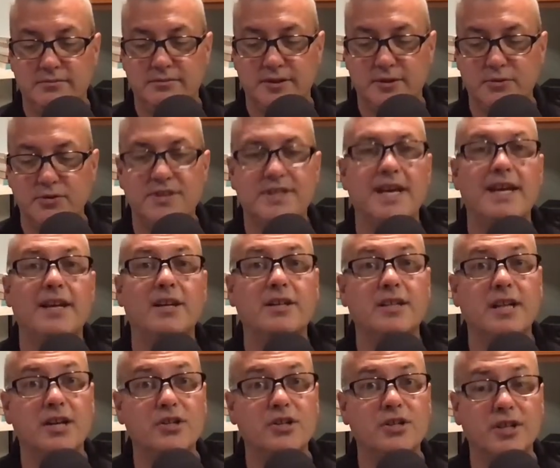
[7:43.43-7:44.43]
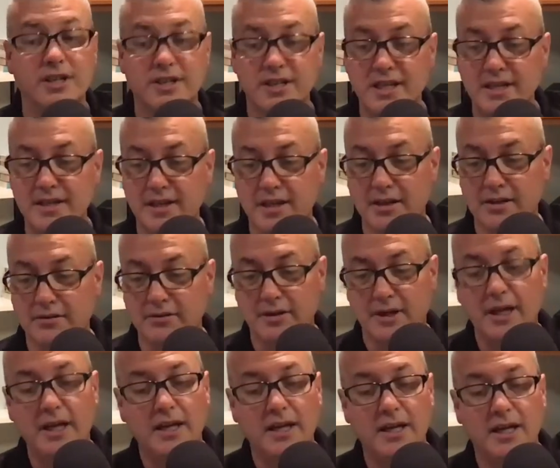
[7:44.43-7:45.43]
It was that attention to detail
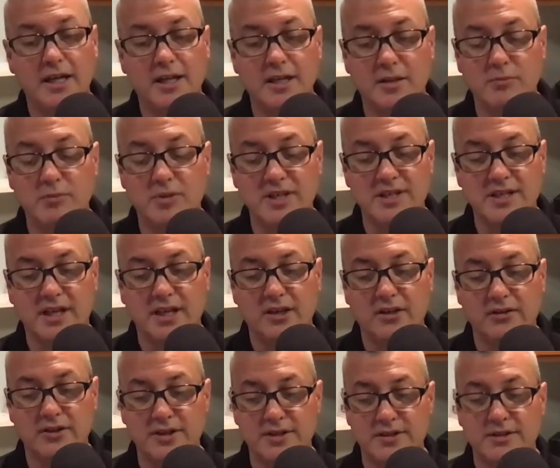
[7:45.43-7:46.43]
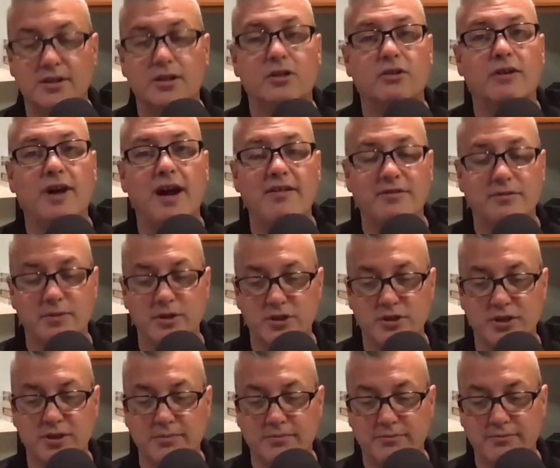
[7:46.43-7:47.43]
and the meticulous
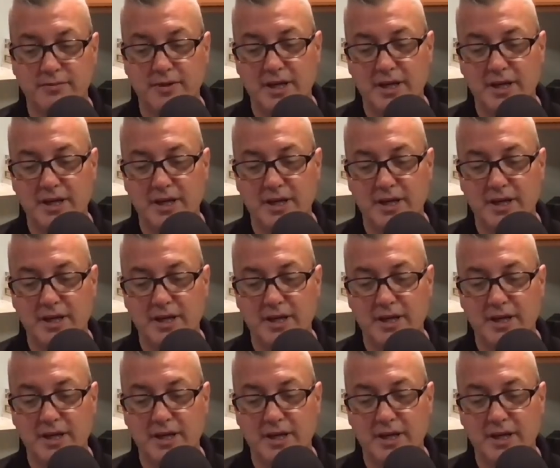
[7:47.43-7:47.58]
craftsmanship.